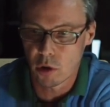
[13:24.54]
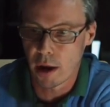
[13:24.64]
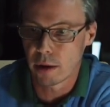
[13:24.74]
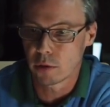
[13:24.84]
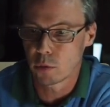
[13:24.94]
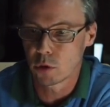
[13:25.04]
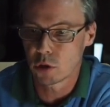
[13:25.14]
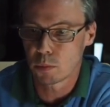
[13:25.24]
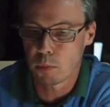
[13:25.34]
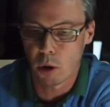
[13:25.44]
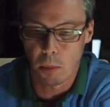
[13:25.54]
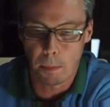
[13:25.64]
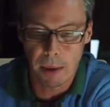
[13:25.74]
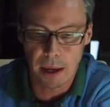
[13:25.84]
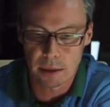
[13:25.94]
ground, we'll just
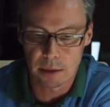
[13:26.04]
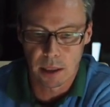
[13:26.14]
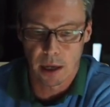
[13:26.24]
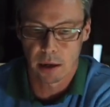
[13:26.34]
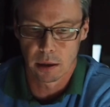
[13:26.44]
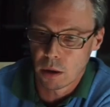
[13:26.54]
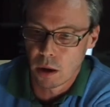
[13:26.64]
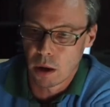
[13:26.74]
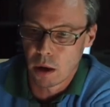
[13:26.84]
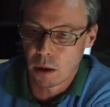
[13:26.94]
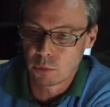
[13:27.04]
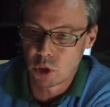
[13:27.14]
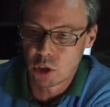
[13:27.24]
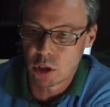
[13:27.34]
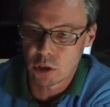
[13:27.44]
pop back to that, and I'm
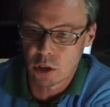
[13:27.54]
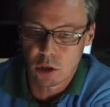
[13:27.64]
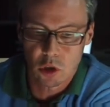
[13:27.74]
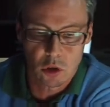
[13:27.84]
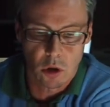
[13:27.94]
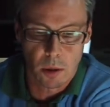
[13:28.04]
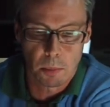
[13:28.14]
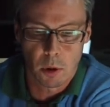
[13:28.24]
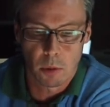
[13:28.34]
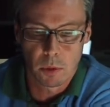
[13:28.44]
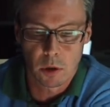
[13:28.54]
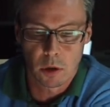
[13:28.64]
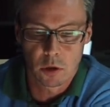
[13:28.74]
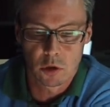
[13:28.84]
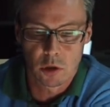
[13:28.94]
just going to try and pop the
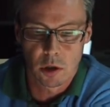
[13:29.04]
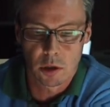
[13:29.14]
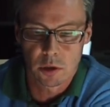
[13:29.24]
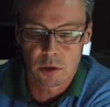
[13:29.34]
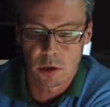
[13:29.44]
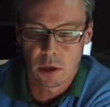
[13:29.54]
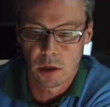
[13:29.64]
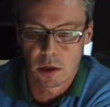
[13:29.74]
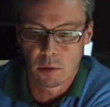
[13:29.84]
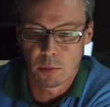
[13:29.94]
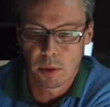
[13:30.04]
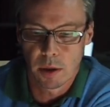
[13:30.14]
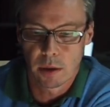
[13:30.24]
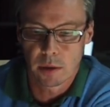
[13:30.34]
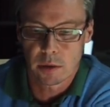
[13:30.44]
contrast a little
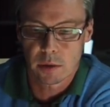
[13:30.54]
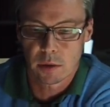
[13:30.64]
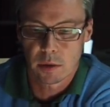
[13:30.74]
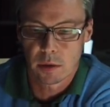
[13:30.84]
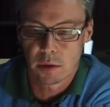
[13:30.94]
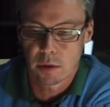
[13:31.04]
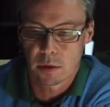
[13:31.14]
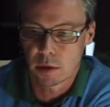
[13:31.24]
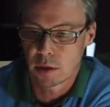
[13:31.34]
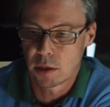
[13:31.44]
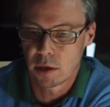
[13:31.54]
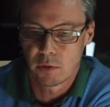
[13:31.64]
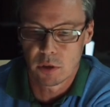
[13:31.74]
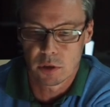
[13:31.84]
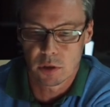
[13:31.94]
bit to give
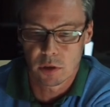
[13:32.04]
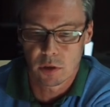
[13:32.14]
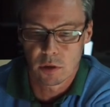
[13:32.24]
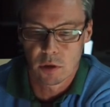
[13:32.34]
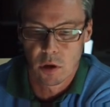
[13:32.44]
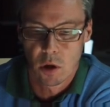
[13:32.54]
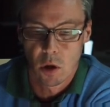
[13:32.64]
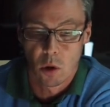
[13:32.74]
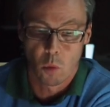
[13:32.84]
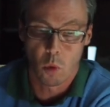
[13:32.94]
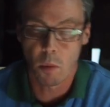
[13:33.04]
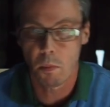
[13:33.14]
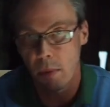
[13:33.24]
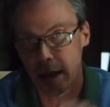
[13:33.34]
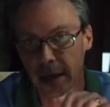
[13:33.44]
us what
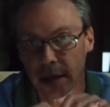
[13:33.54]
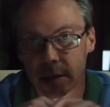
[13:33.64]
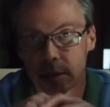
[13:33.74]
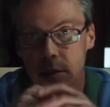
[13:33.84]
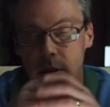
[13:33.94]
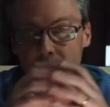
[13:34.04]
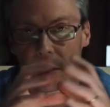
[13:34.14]
makes